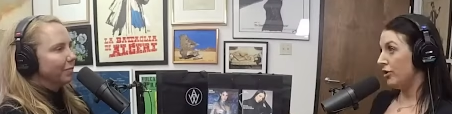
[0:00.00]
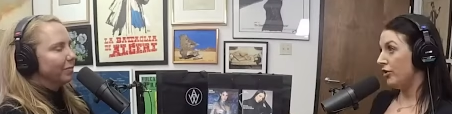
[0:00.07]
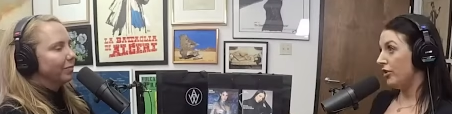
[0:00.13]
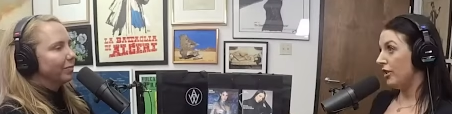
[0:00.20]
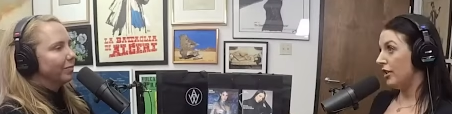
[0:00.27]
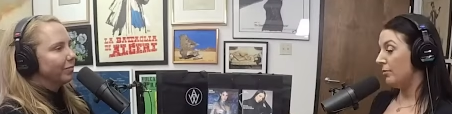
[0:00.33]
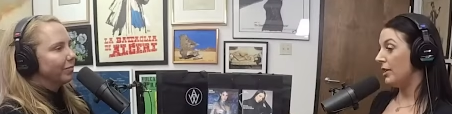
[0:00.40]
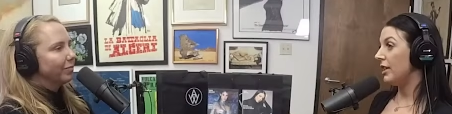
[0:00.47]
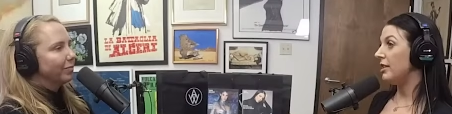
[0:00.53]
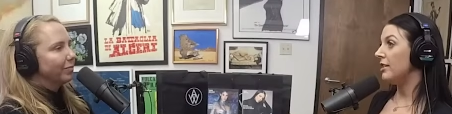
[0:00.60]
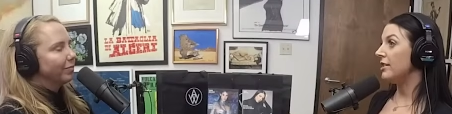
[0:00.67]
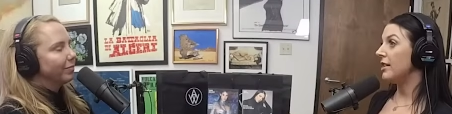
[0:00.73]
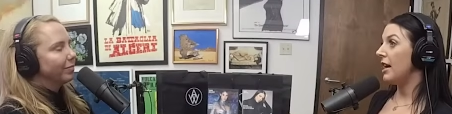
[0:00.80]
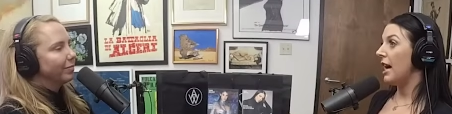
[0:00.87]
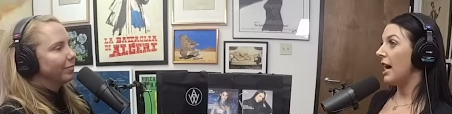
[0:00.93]
Speaker 1: opportunity
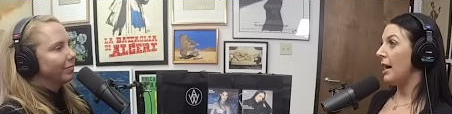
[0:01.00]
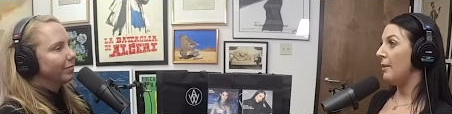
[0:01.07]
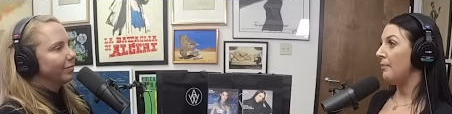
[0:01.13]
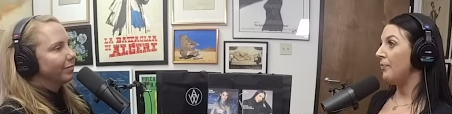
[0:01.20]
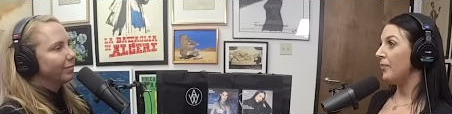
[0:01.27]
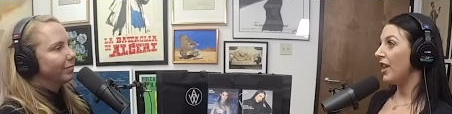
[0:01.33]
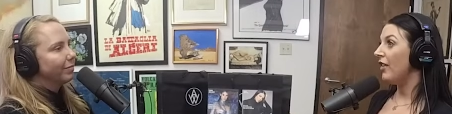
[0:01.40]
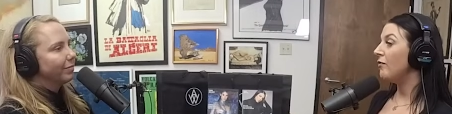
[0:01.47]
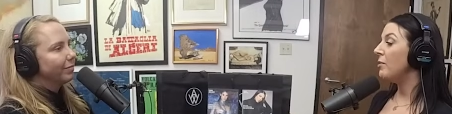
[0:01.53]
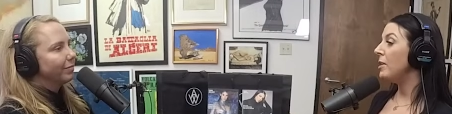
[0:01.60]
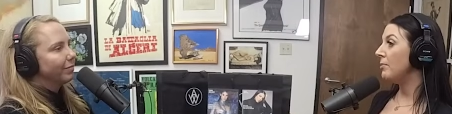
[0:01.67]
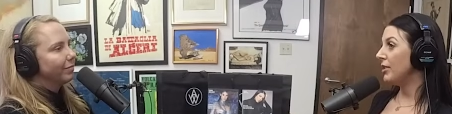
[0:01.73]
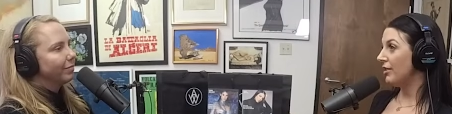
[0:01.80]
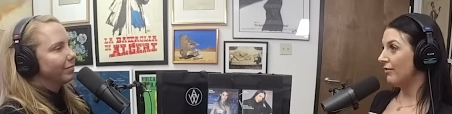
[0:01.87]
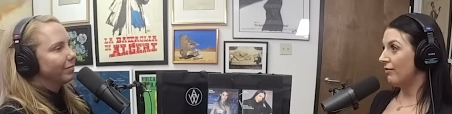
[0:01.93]
because um, if
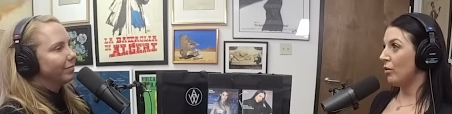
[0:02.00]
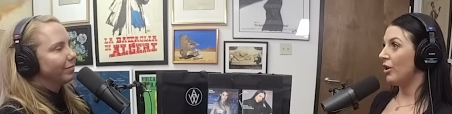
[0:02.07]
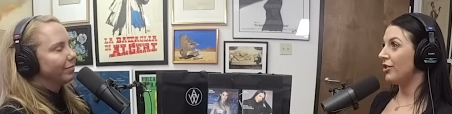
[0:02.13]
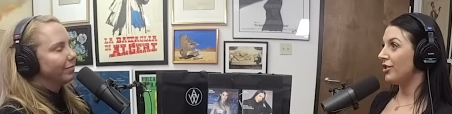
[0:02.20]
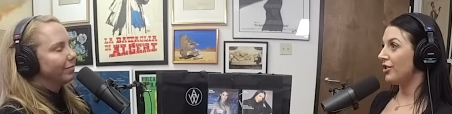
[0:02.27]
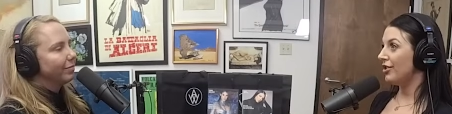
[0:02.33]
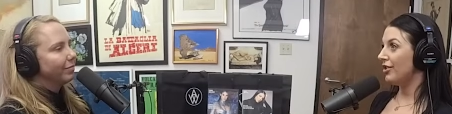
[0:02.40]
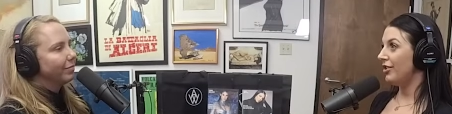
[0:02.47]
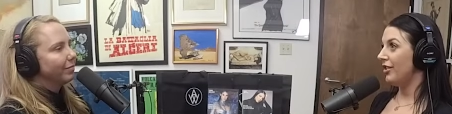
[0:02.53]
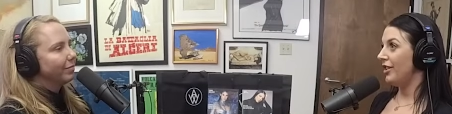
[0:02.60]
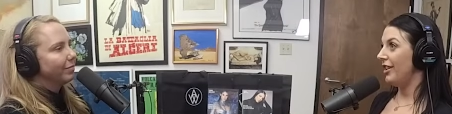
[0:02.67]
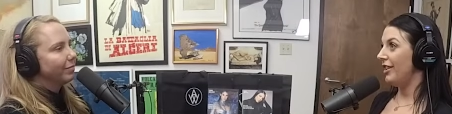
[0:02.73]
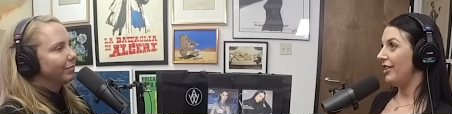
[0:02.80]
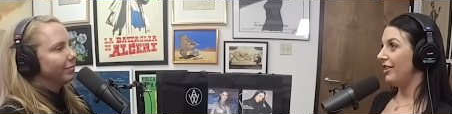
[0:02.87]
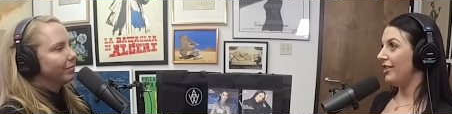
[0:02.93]
people have watched
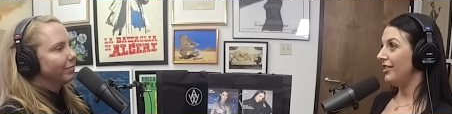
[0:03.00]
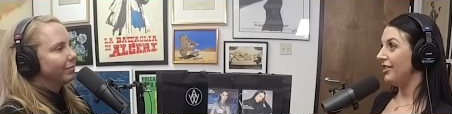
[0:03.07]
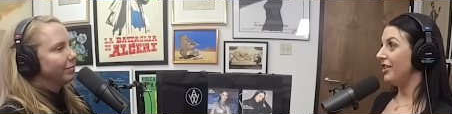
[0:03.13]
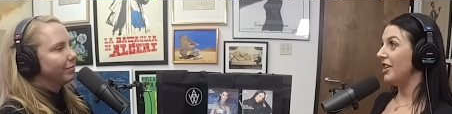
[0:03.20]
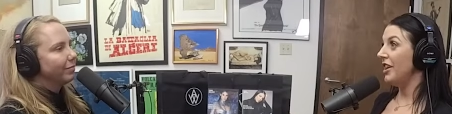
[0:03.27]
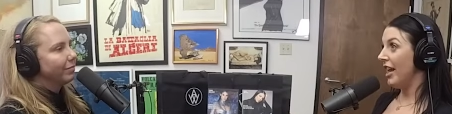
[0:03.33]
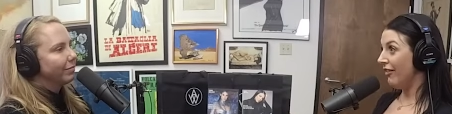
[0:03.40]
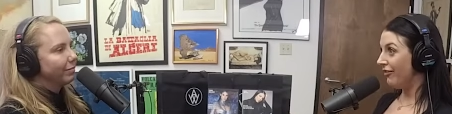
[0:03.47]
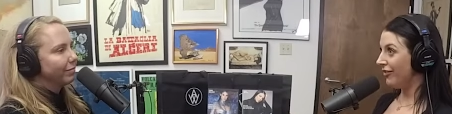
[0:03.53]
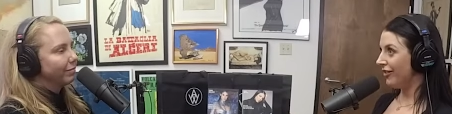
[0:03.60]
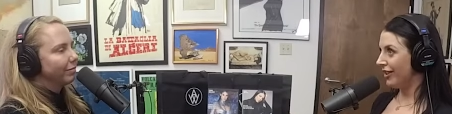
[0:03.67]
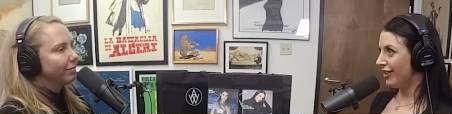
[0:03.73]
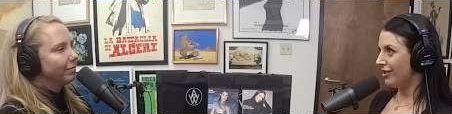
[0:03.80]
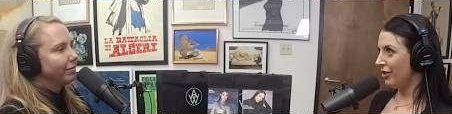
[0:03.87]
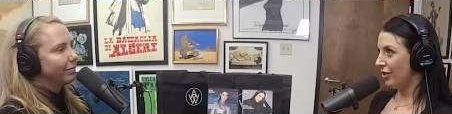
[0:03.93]
the the
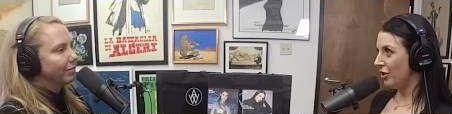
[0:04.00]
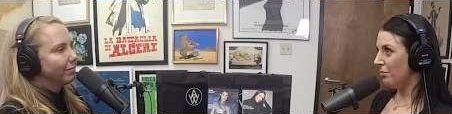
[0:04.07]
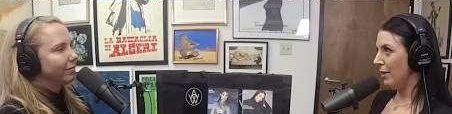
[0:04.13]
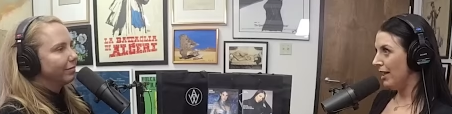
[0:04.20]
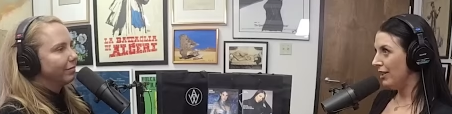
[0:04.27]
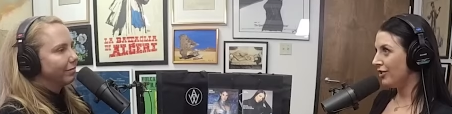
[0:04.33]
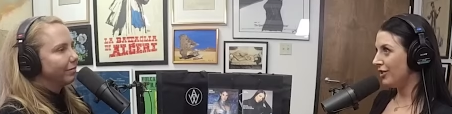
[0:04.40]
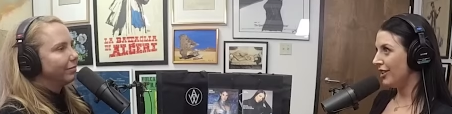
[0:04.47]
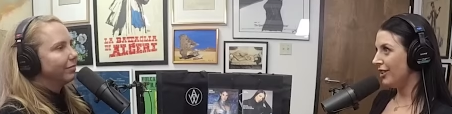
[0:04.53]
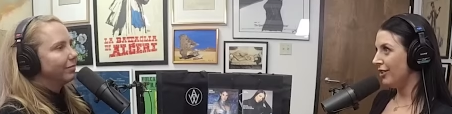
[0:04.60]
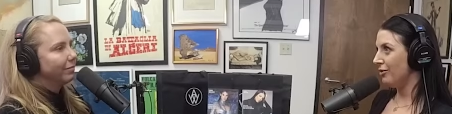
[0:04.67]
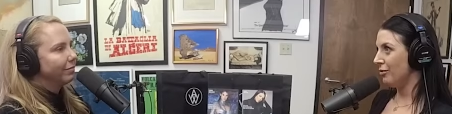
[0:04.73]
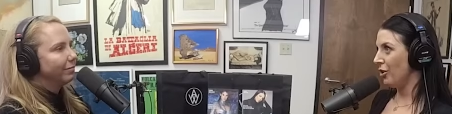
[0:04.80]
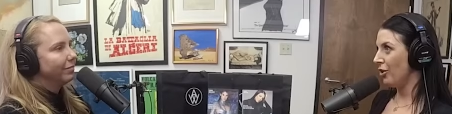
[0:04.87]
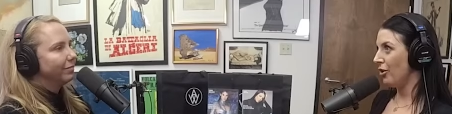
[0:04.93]
Netflix documentary
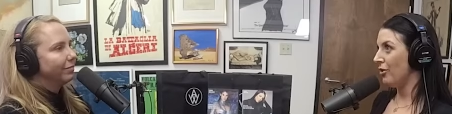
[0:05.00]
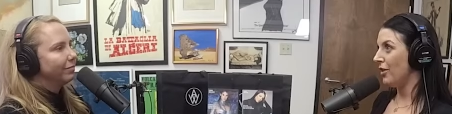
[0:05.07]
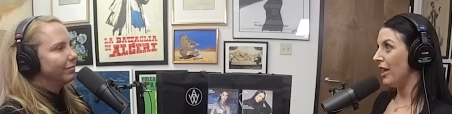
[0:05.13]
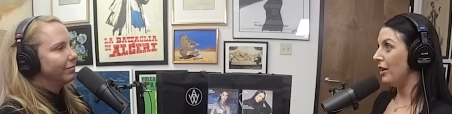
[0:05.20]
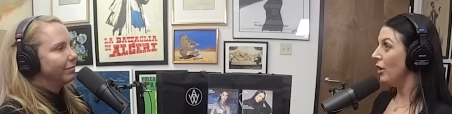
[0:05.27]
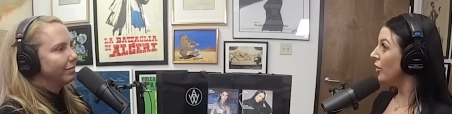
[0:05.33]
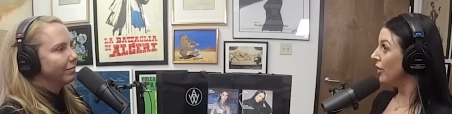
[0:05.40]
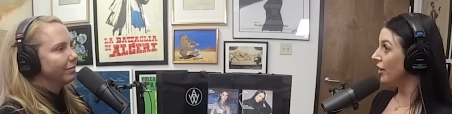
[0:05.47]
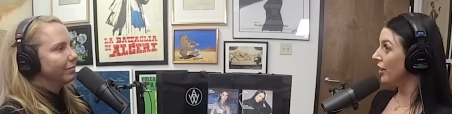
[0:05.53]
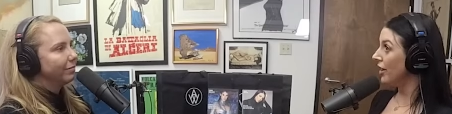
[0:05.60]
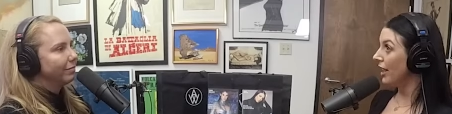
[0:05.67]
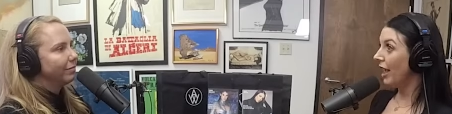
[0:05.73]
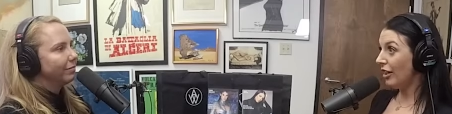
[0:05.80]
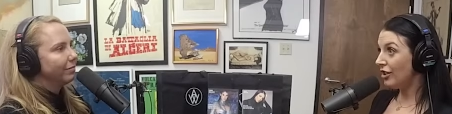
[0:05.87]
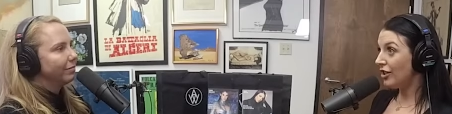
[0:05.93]
on mm. Rocco, they know that
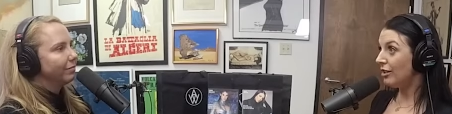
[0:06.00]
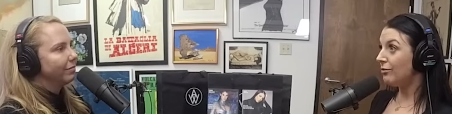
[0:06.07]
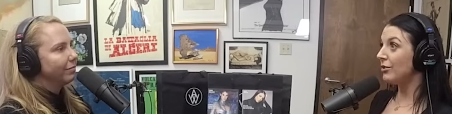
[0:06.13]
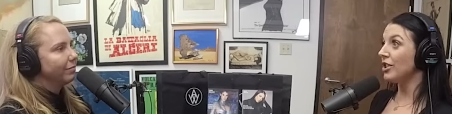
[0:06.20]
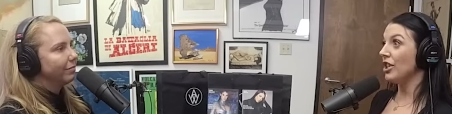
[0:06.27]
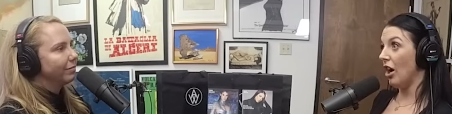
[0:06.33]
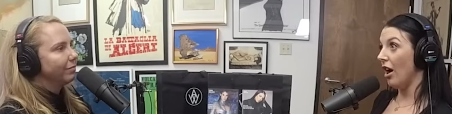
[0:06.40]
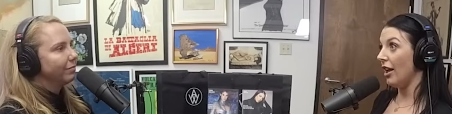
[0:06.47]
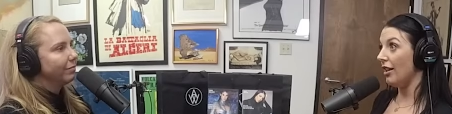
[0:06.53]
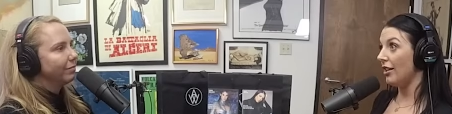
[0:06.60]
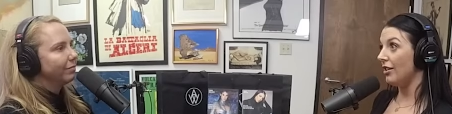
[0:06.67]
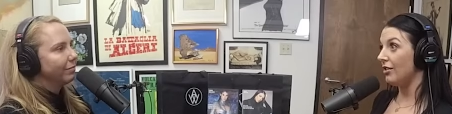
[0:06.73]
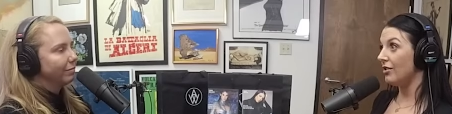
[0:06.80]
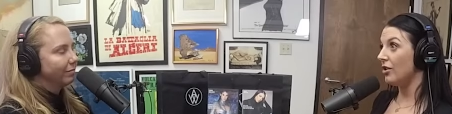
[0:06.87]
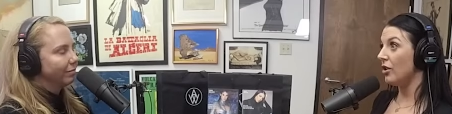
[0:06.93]
he actually retired.